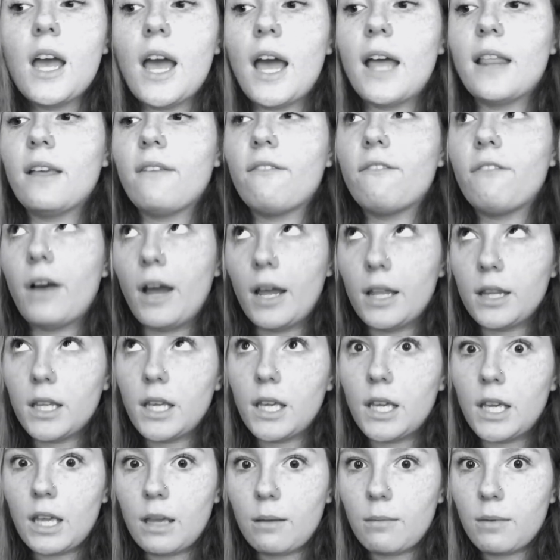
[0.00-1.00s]
And then finally
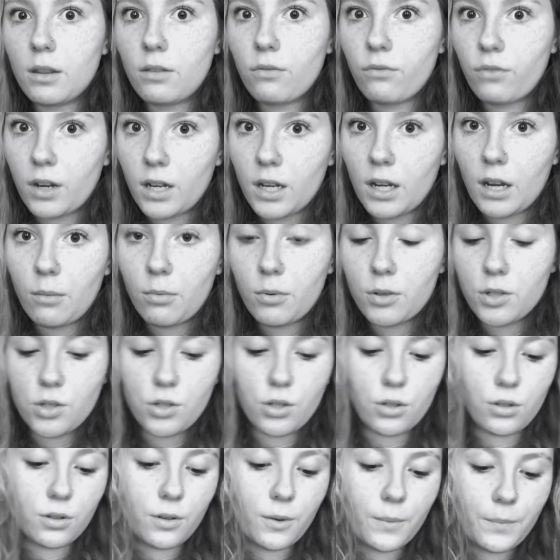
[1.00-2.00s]
he gave me the freaking
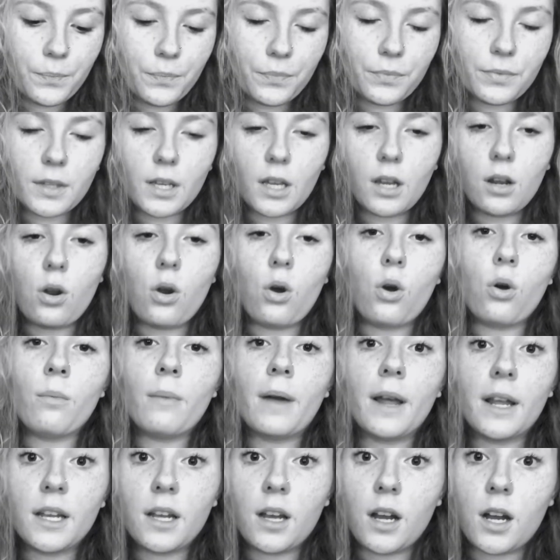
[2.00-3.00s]
epidural, and oh
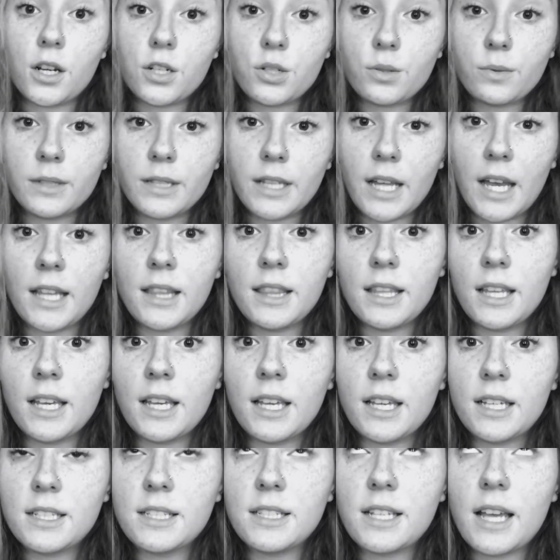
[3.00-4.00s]
my gosh, when that
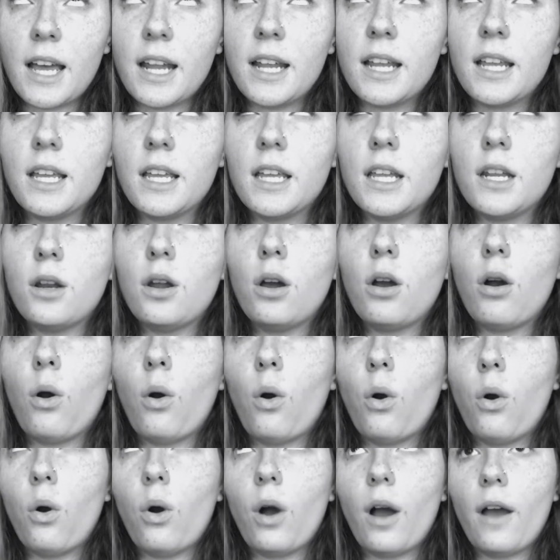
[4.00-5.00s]
thing set in,
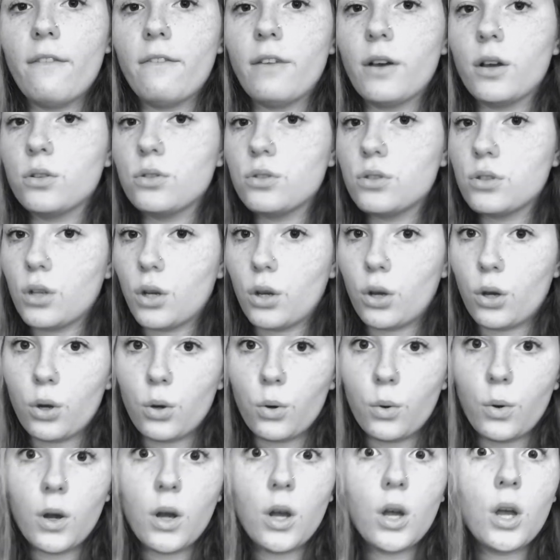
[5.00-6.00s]
I felt
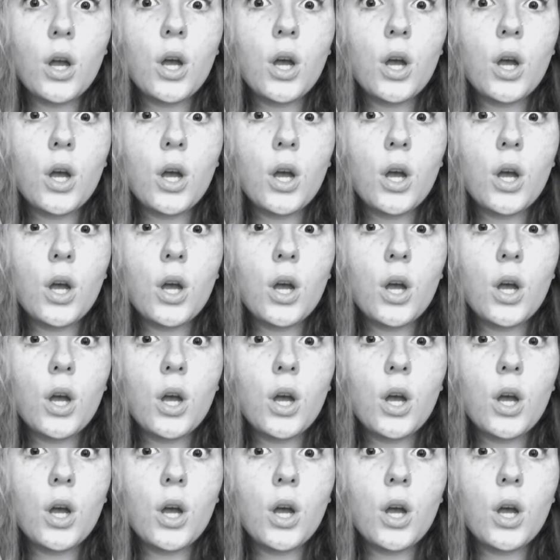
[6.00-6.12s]
so